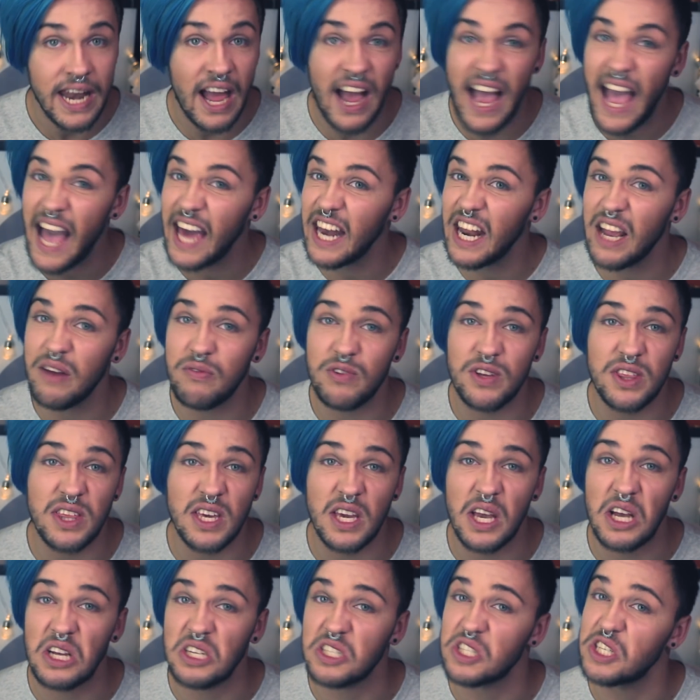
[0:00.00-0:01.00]
Now add
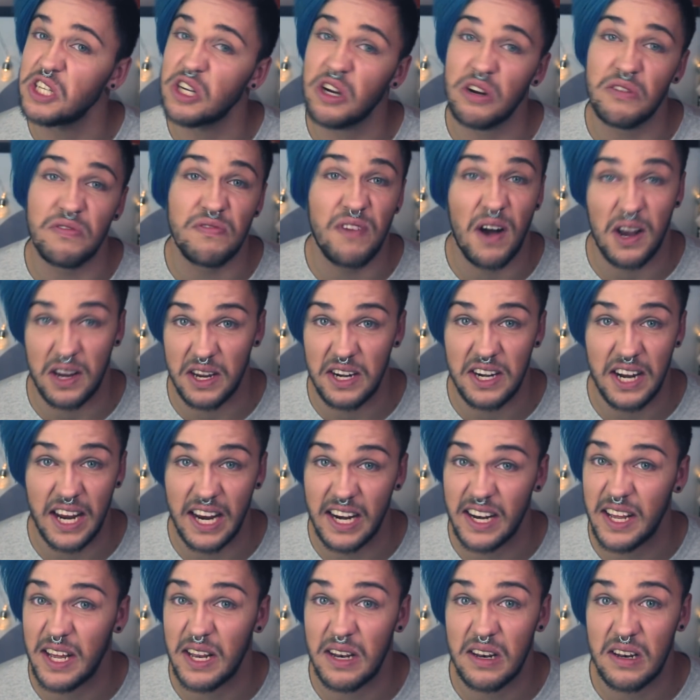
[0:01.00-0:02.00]
everything else, you don't fucking
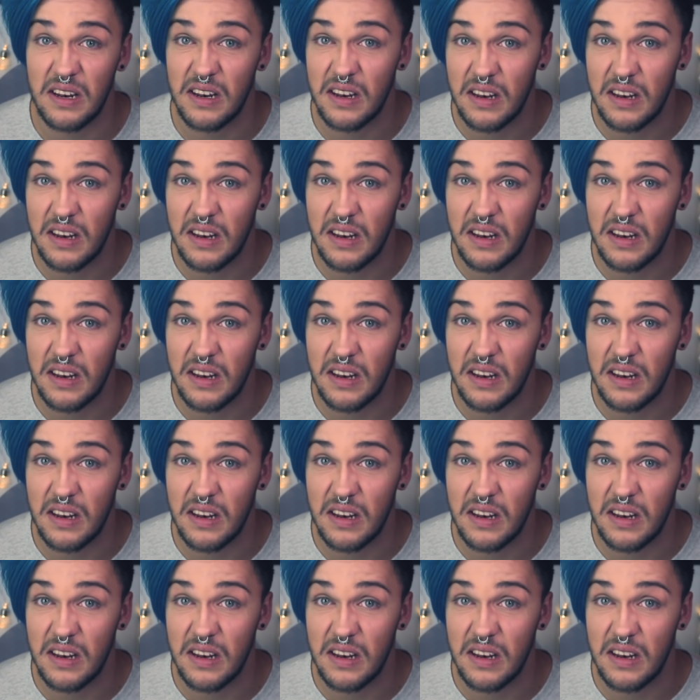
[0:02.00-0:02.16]
need it.